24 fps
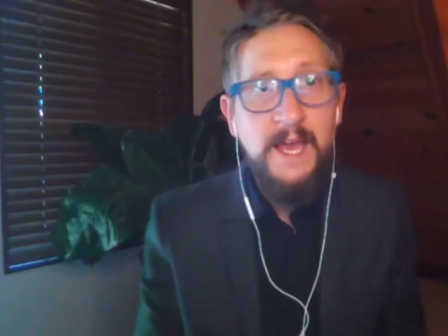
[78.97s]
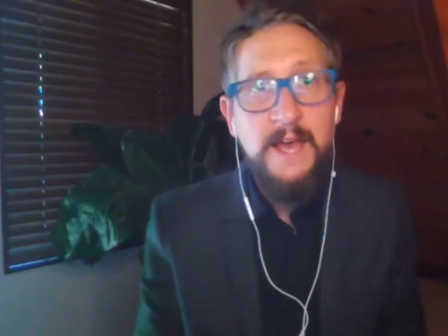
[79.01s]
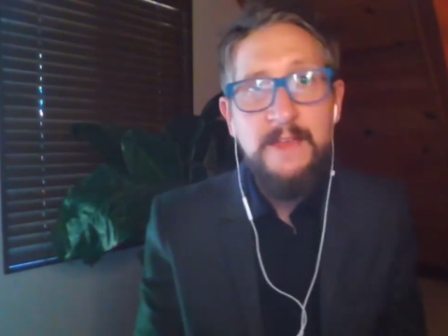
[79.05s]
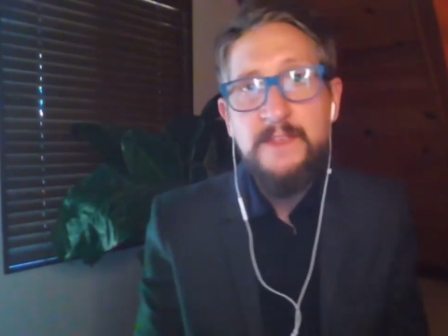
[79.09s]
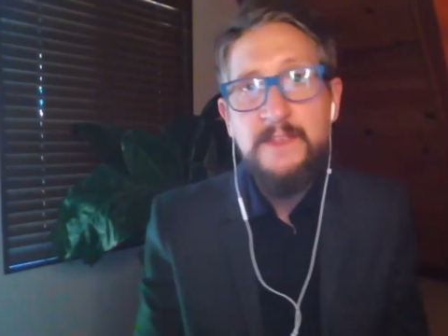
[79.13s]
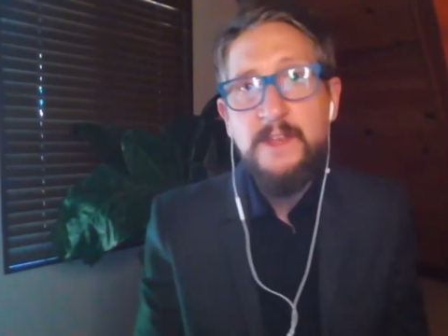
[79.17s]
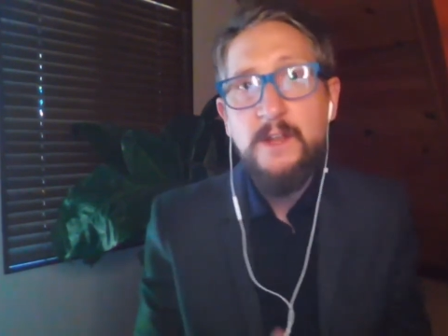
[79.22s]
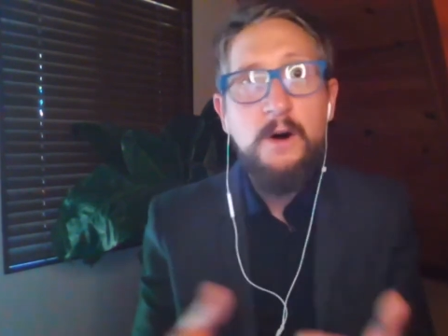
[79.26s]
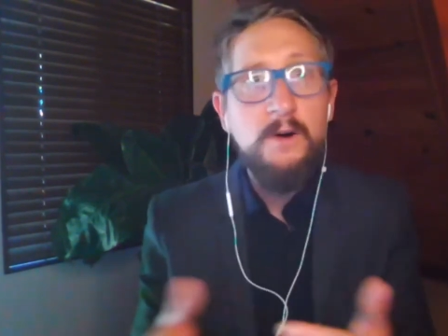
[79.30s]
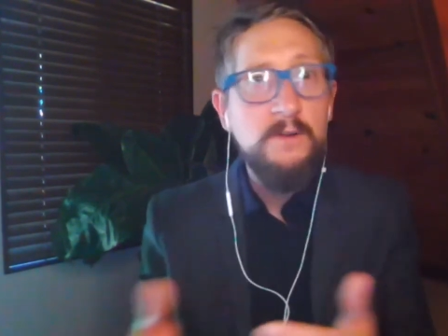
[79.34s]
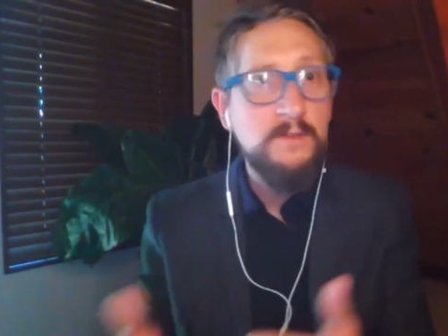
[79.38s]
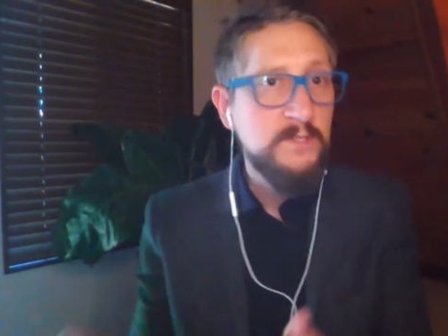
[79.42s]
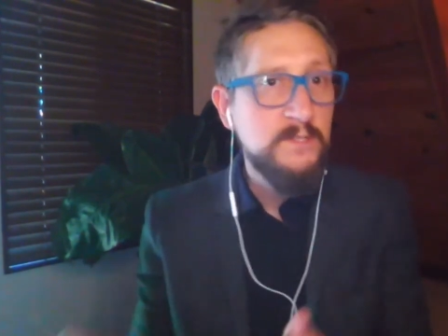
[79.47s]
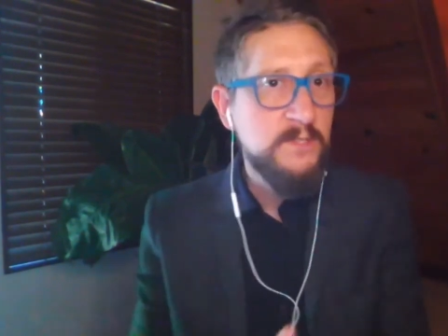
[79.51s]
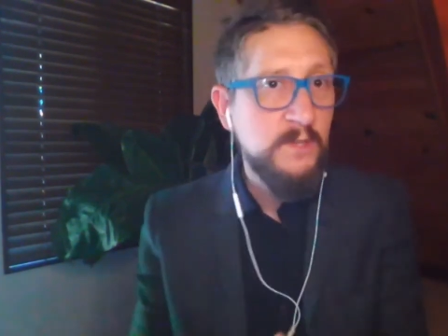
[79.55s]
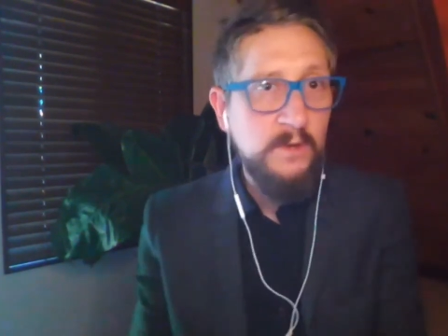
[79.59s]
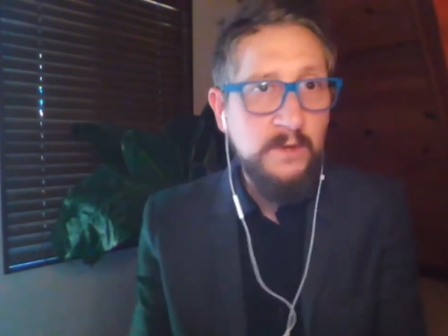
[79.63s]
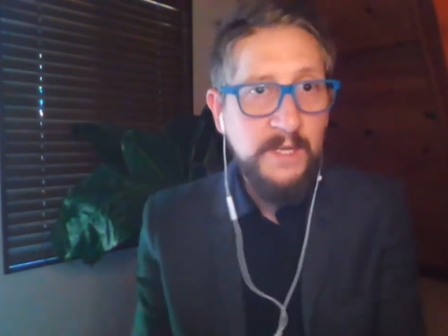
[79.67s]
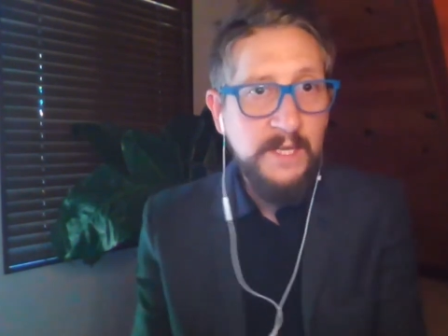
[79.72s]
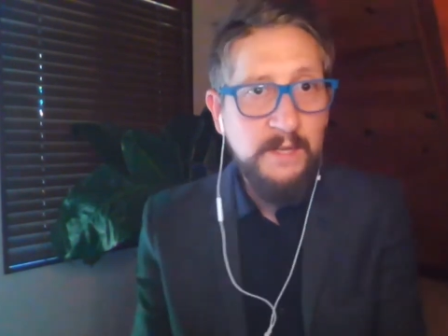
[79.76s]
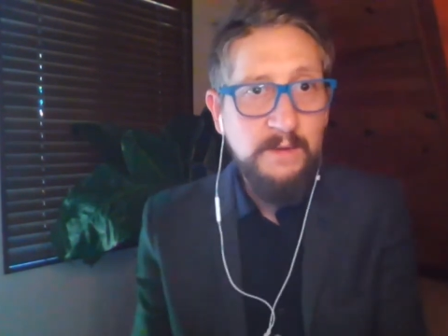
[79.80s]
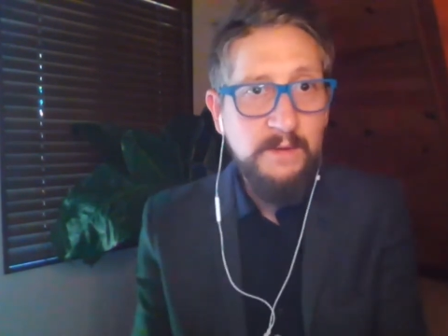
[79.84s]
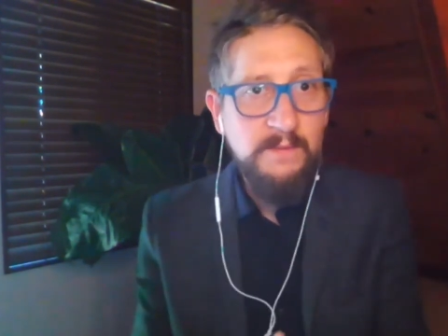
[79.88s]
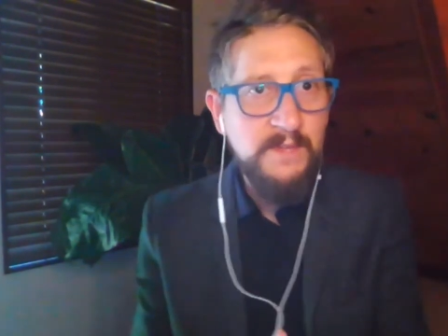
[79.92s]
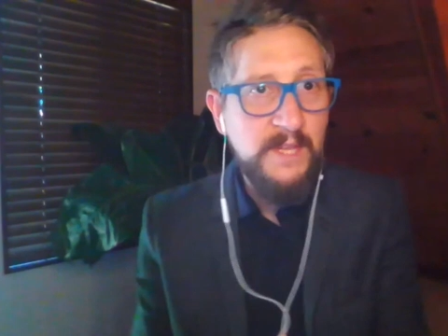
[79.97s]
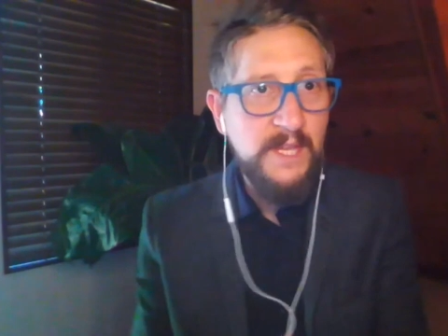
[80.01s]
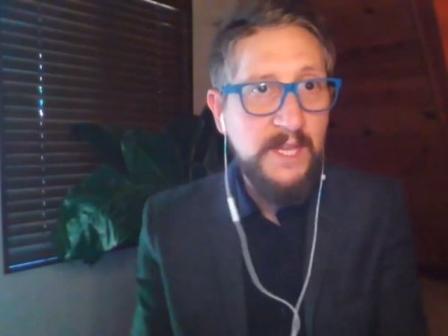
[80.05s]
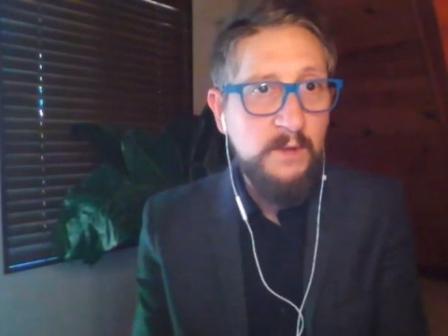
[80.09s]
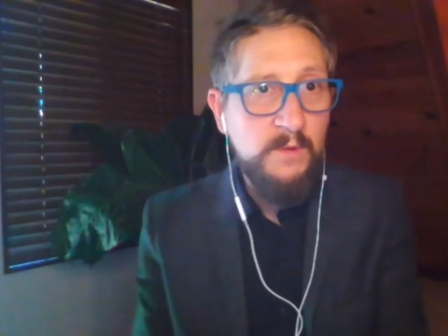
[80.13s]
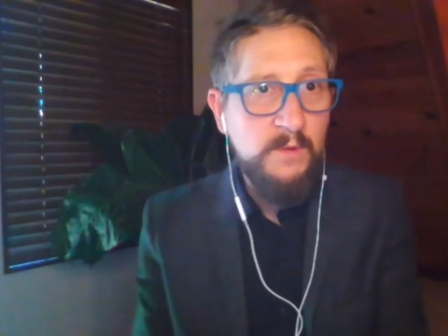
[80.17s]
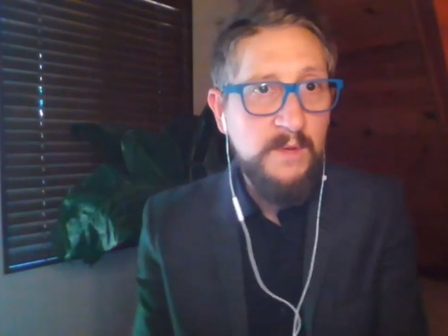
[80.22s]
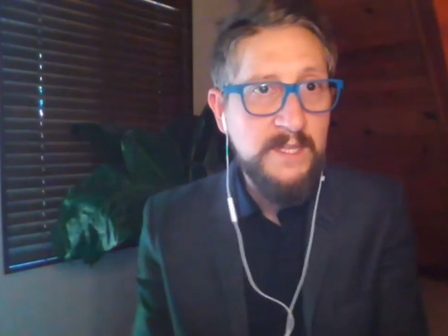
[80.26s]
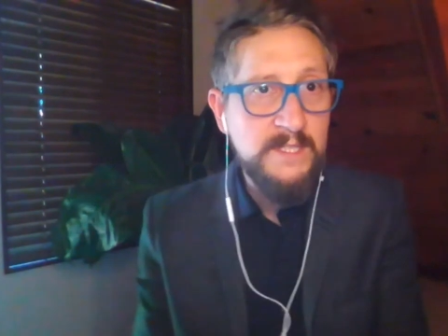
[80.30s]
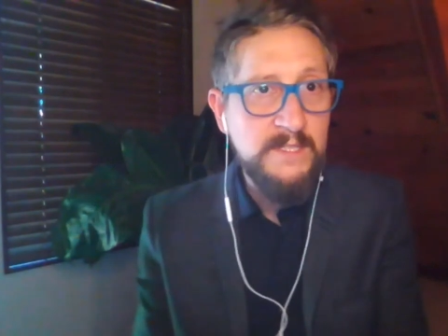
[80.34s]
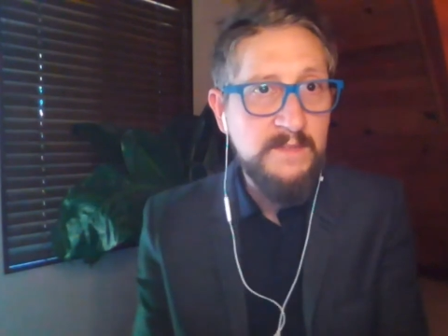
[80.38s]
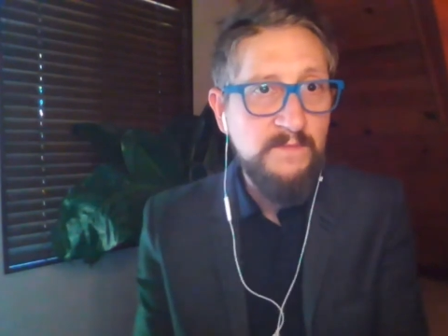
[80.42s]
and then also, you know, in the
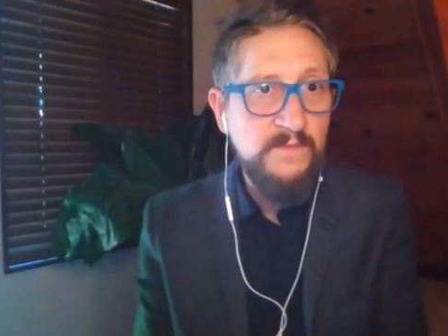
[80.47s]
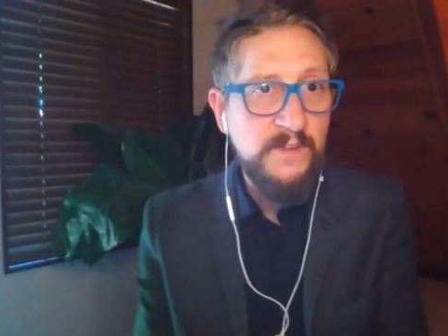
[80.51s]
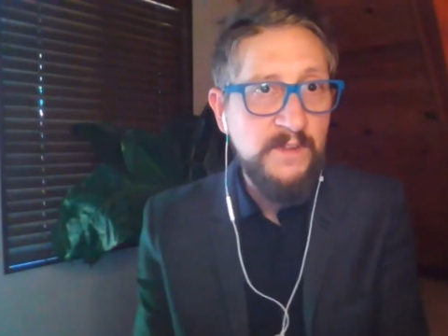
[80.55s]
increase in